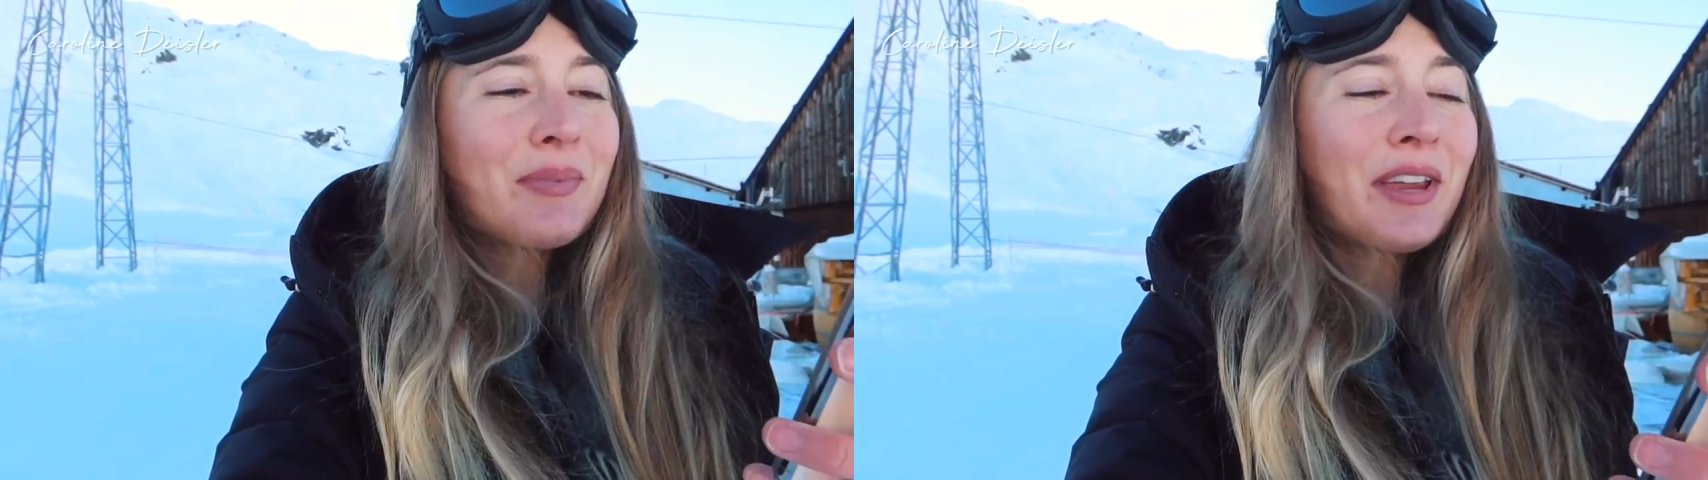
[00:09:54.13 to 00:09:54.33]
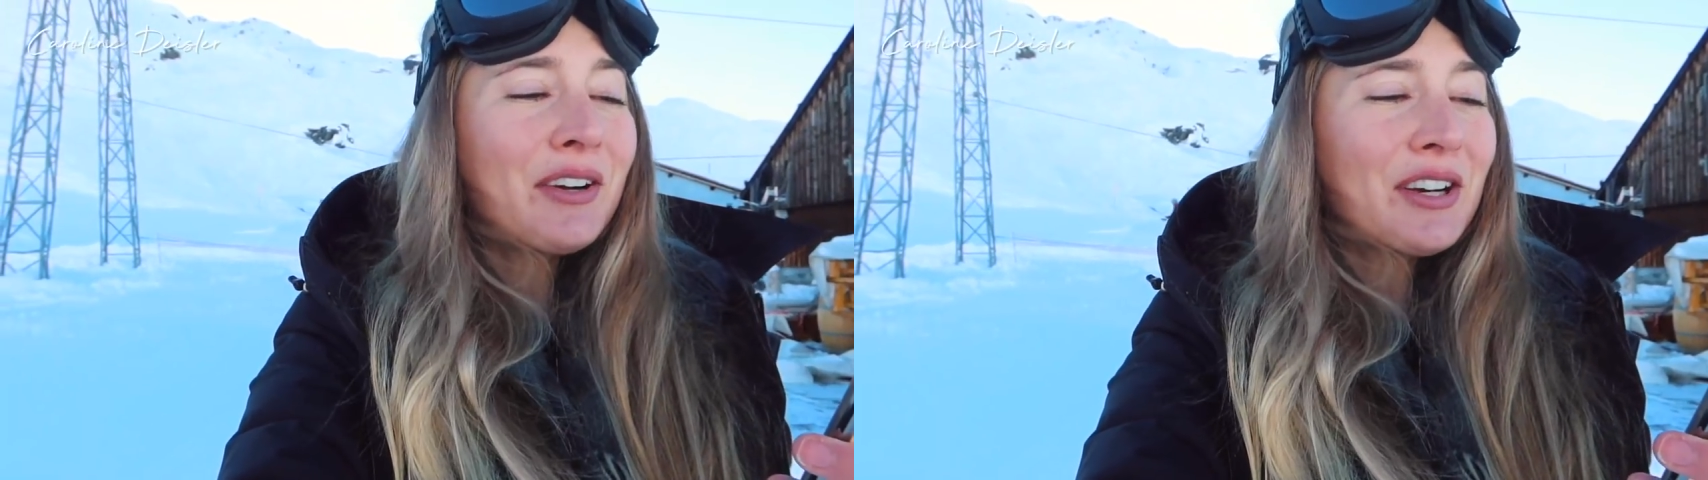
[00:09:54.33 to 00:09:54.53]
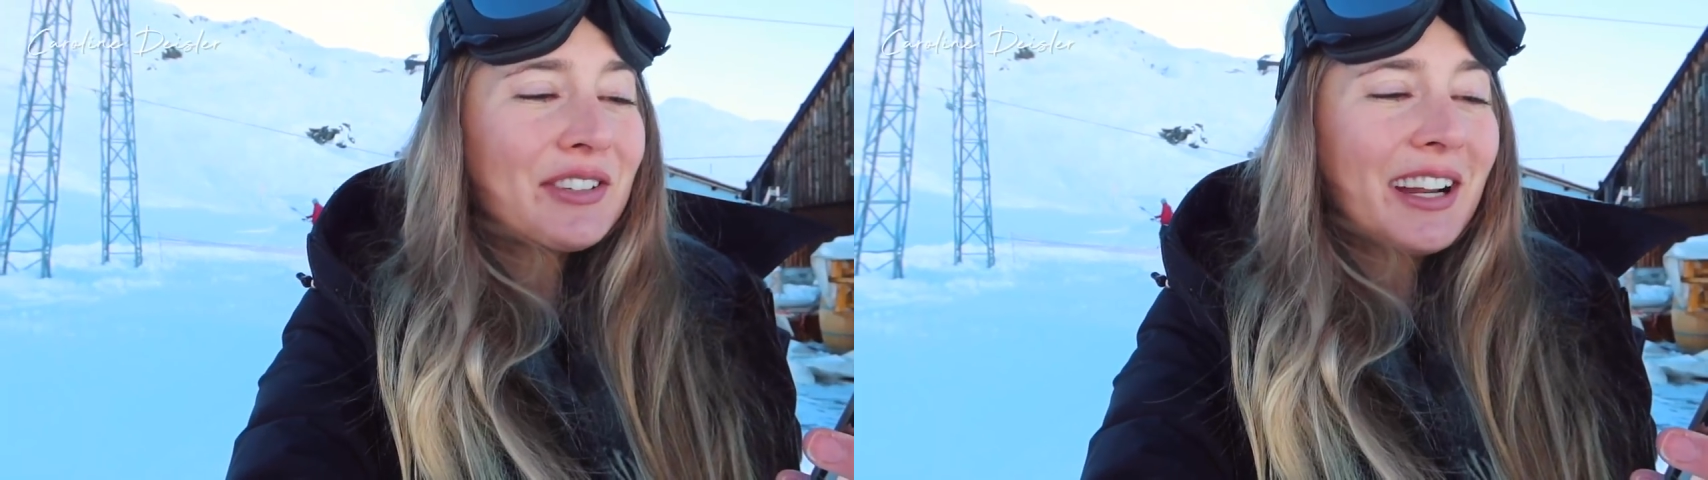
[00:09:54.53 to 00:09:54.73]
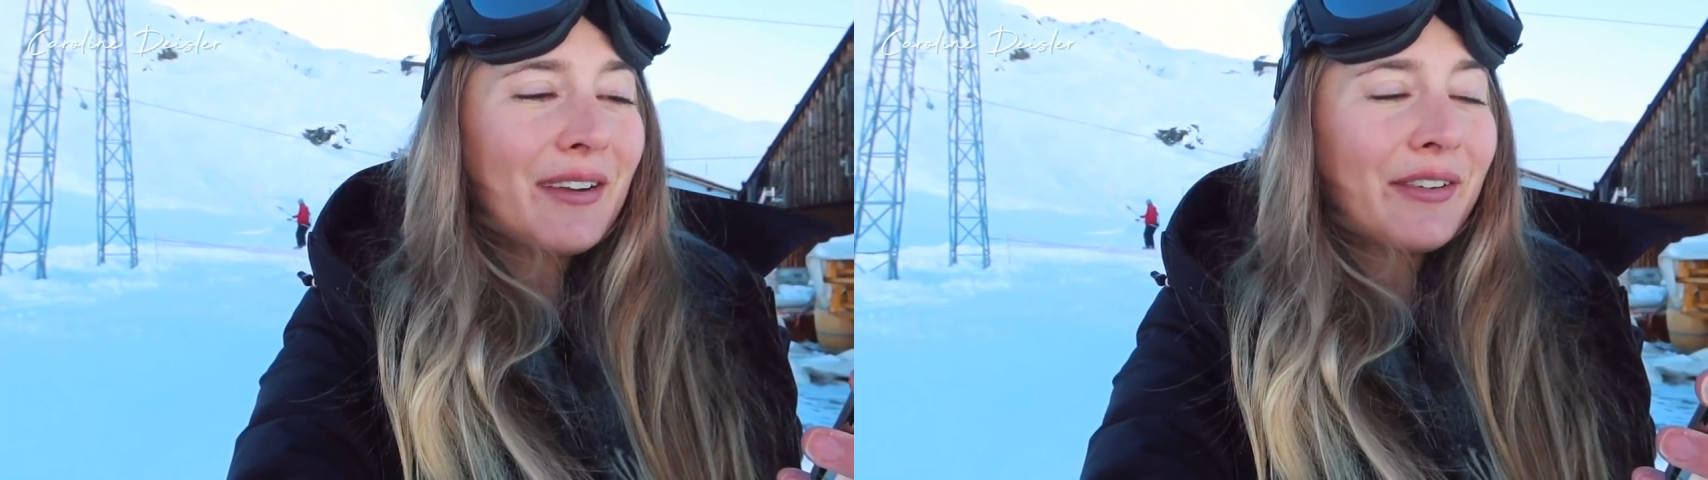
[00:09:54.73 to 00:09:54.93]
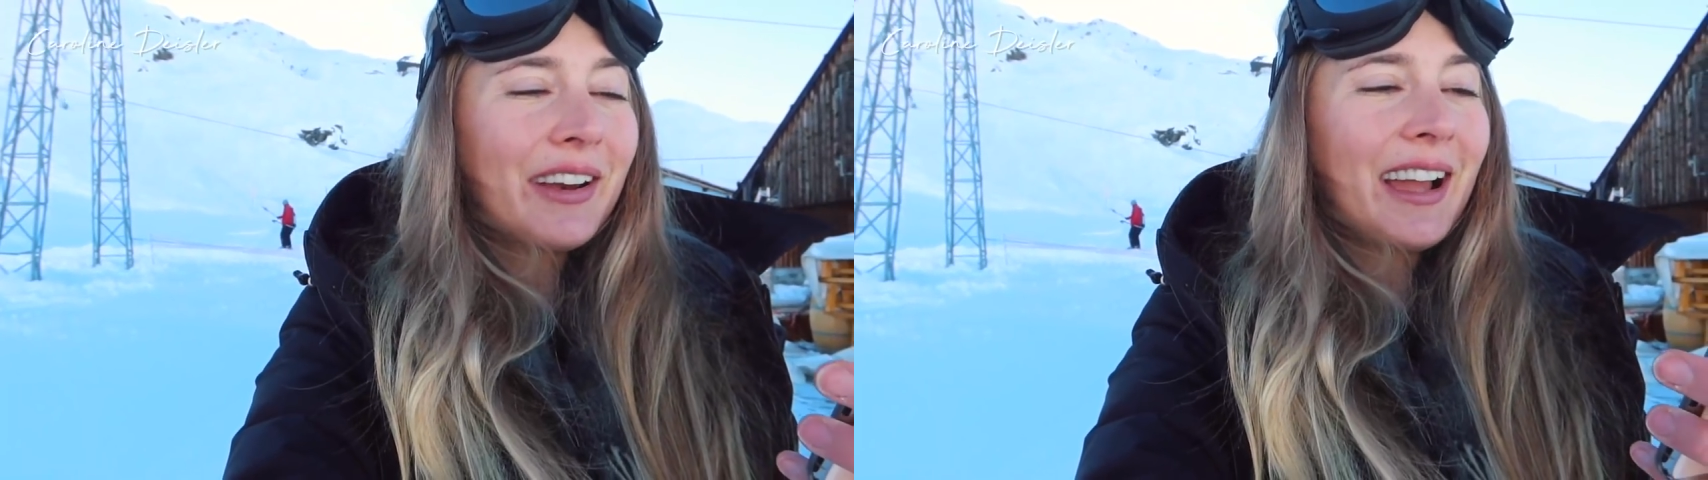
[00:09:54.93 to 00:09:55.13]
Period
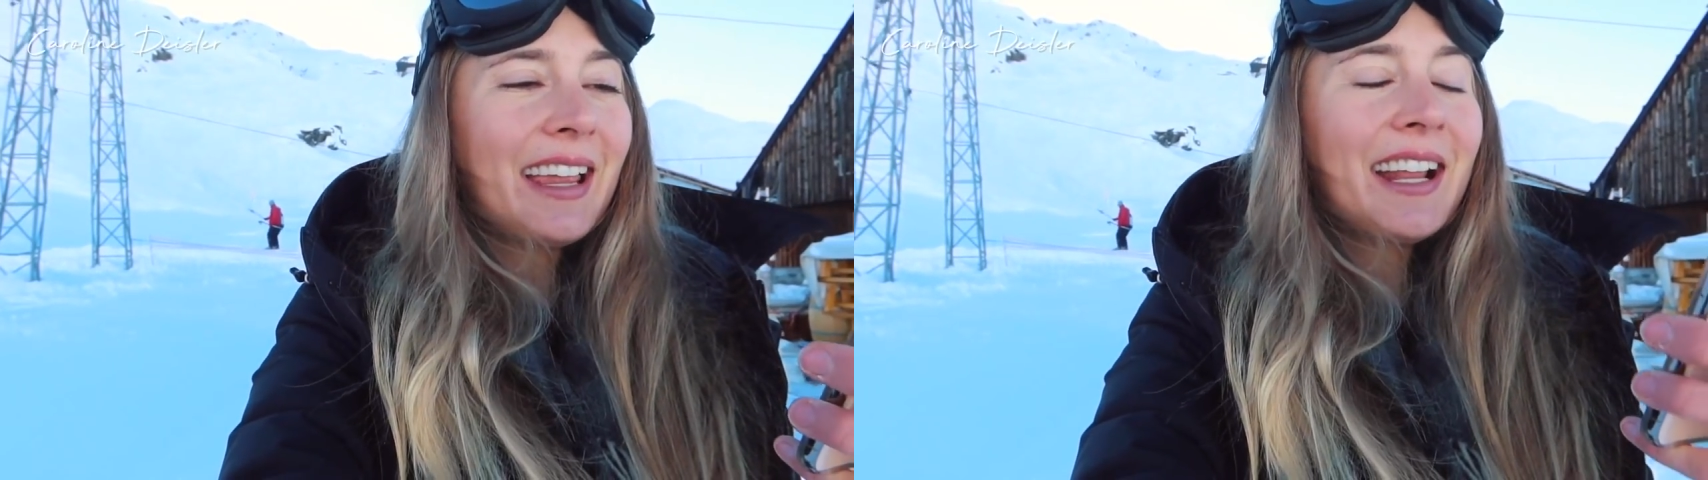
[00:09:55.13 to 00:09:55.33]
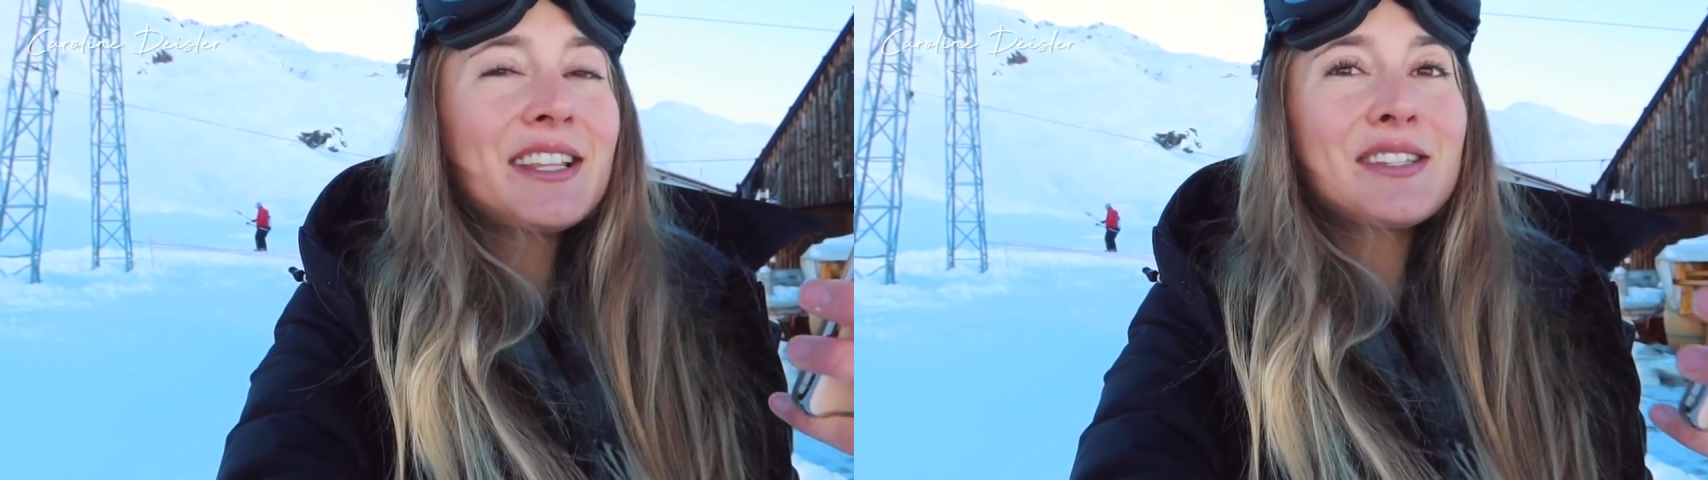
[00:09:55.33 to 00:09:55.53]
recovery. I get